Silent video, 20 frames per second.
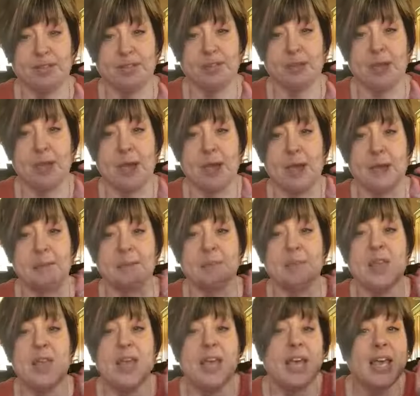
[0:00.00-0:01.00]

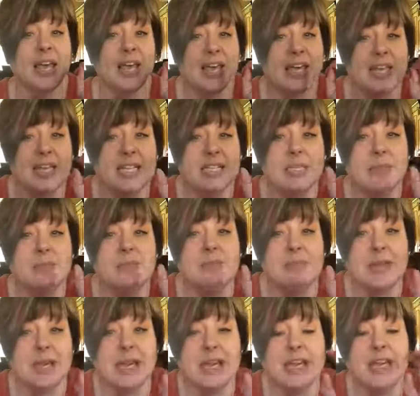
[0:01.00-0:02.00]
Okay, it is
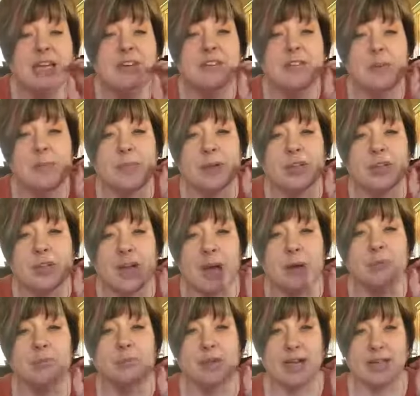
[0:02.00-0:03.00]
made from the
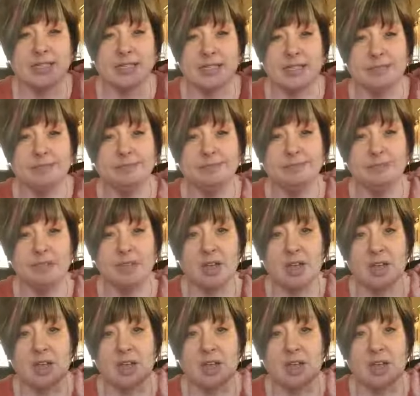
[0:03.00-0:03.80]
gum resin